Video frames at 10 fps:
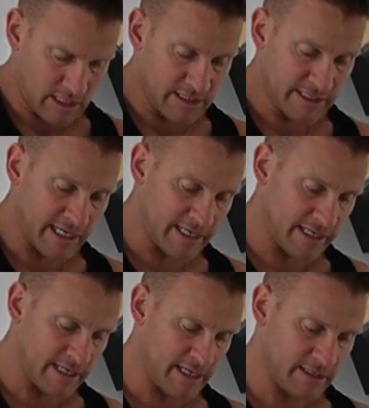
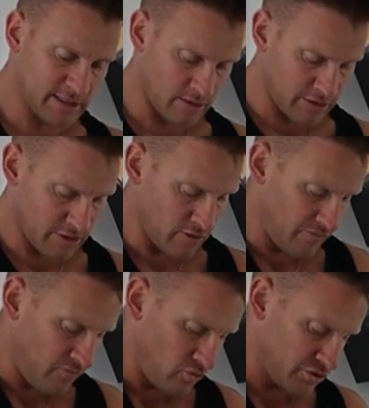container here, so I'm going to
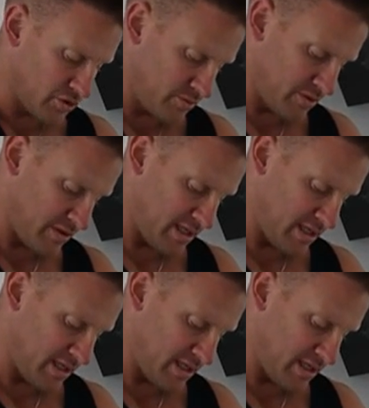do four scoops of